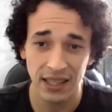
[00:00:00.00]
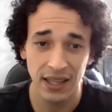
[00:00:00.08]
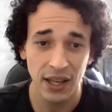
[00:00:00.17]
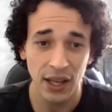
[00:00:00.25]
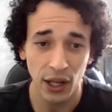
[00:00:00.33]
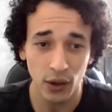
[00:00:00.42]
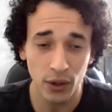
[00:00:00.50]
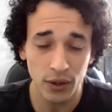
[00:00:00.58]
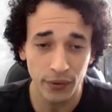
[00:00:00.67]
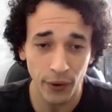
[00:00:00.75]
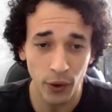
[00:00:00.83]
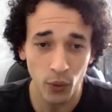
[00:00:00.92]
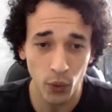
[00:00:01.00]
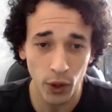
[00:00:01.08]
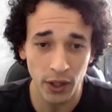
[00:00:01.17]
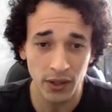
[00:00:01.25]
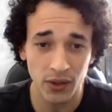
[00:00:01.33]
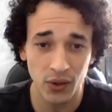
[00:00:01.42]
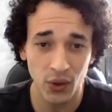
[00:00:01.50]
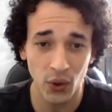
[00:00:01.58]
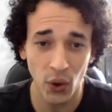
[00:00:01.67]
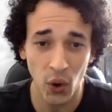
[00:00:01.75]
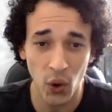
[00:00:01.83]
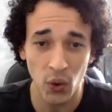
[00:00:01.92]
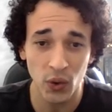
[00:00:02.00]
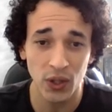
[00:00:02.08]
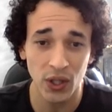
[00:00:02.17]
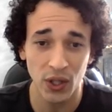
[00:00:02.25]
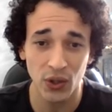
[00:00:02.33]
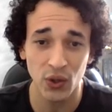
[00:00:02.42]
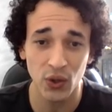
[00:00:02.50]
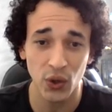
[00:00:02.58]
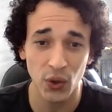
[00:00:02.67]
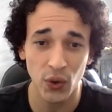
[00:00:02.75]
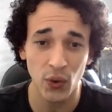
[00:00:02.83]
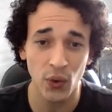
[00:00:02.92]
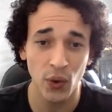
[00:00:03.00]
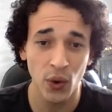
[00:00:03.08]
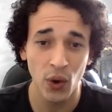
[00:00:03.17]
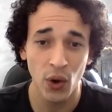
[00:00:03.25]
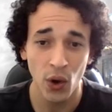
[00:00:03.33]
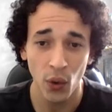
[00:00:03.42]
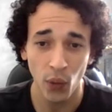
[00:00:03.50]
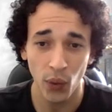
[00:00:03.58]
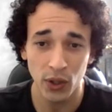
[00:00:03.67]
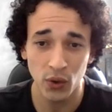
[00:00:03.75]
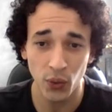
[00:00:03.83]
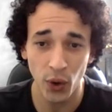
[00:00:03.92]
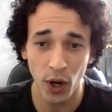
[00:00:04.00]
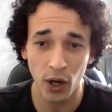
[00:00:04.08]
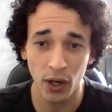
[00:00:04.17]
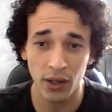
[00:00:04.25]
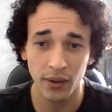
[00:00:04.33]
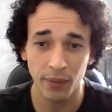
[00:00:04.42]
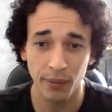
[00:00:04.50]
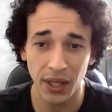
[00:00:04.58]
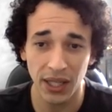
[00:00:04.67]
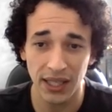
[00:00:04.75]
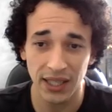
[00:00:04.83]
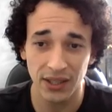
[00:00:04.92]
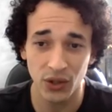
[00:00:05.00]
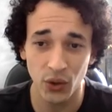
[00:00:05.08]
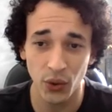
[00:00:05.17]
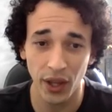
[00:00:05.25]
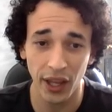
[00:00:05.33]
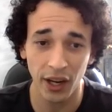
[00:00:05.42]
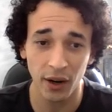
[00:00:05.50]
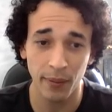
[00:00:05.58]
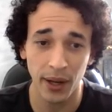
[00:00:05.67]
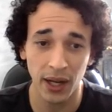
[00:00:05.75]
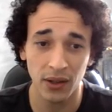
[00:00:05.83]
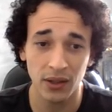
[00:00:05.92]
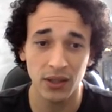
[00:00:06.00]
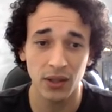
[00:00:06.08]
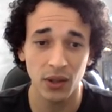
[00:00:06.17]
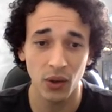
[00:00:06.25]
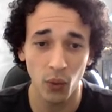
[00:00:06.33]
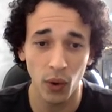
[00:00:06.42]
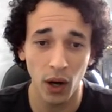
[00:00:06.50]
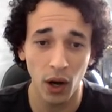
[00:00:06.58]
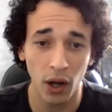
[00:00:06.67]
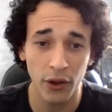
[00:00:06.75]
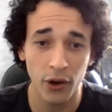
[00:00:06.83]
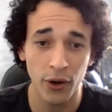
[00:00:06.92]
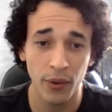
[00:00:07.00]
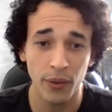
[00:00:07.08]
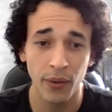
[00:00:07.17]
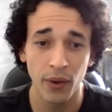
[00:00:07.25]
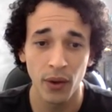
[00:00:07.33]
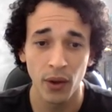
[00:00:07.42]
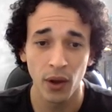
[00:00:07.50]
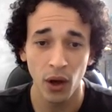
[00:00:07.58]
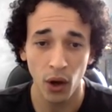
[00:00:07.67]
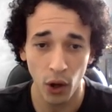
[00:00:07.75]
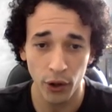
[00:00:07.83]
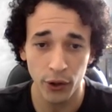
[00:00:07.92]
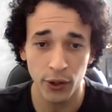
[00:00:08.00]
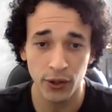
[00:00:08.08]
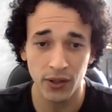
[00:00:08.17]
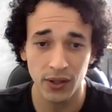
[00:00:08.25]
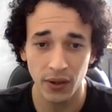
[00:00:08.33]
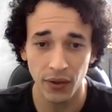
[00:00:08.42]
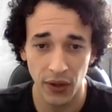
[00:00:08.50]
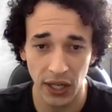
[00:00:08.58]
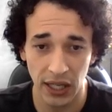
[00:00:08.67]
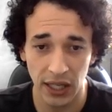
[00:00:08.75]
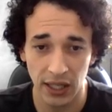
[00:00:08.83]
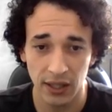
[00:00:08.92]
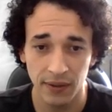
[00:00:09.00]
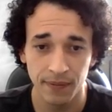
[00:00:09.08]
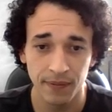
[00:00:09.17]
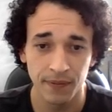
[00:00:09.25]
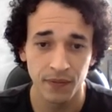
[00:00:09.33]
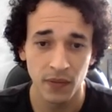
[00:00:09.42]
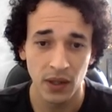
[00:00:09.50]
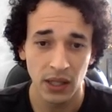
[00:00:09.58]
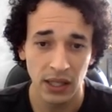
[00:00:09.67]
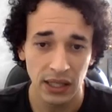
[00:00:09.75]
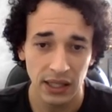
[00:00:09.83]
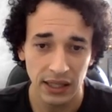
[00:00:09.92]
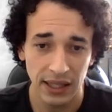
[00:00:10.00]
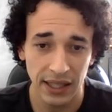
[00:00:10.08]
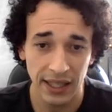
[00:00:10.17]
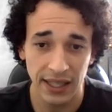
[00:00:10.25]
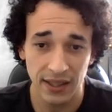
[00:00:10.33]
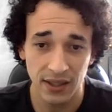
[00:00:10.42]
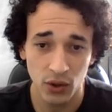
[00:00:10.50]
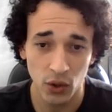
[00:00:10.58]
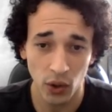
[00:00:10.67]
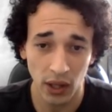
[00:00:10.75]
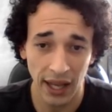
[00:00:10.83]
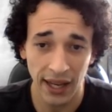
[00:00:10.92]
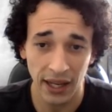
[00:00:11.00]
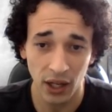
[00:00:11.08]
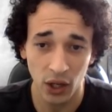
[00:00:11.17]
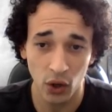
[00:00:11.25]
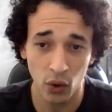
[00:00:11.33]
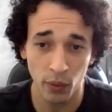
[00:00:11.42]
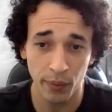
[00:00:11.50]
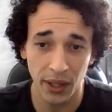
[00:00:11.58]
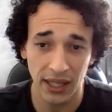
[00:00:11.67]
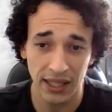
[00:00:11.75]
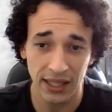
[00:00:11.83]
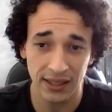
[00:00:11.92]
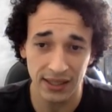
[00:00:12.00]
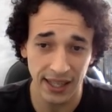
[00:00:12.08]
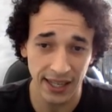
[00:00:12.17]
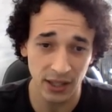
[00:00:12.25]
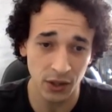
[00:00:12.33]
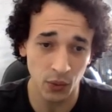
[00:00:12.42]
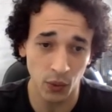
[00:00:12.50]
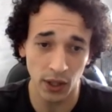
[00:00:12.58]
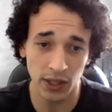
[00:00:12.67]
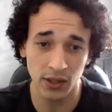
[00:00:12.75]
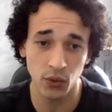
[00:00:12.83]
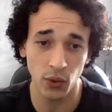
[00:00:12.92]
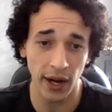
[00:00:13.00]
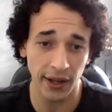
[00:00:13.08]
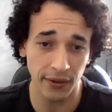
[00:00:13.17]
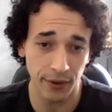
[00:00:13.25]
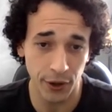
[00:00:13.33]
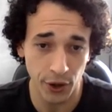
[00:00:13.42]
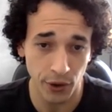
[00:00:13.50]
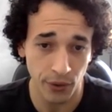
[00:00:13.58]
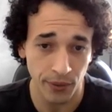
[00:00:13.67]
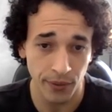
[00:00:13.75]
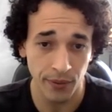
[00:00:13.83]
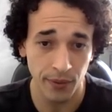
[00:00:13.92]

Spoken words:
it looks far worse to hold on to what's wrong because you care about what others think than it is to let go because that's what's right for you.